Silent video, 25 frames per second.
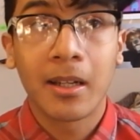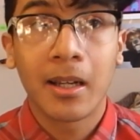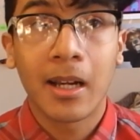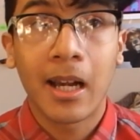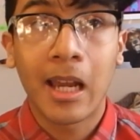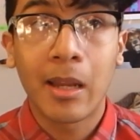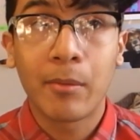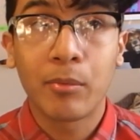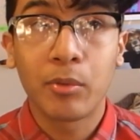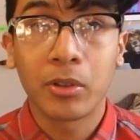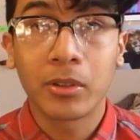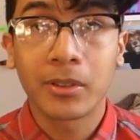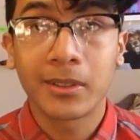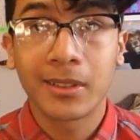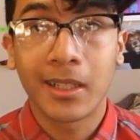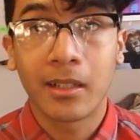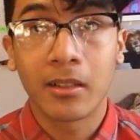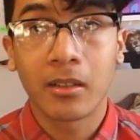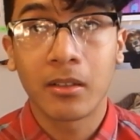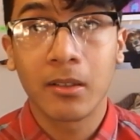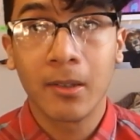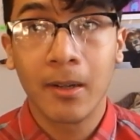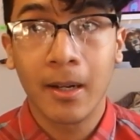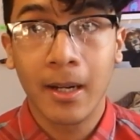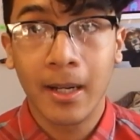I broke
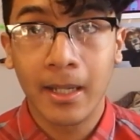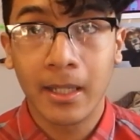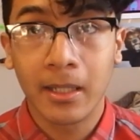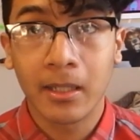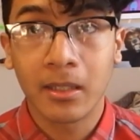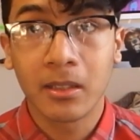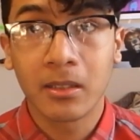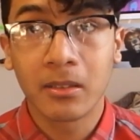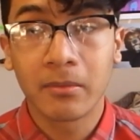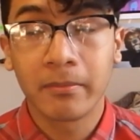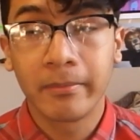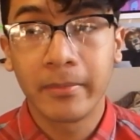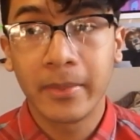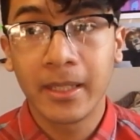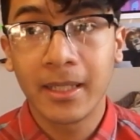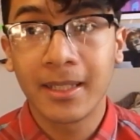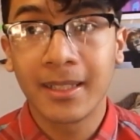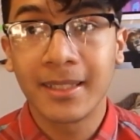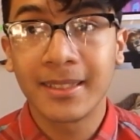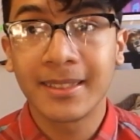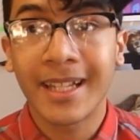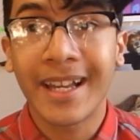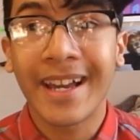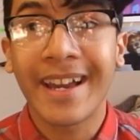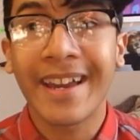down crying
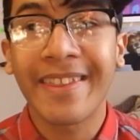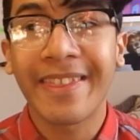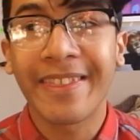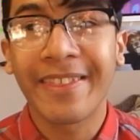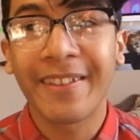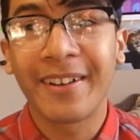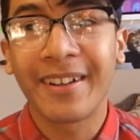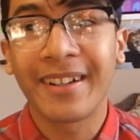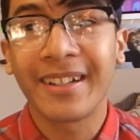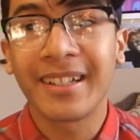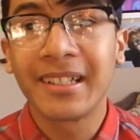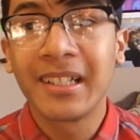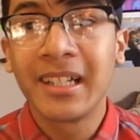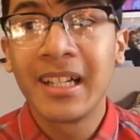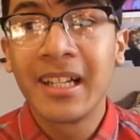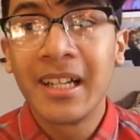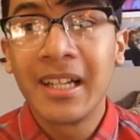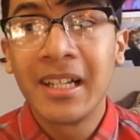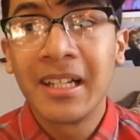because I thought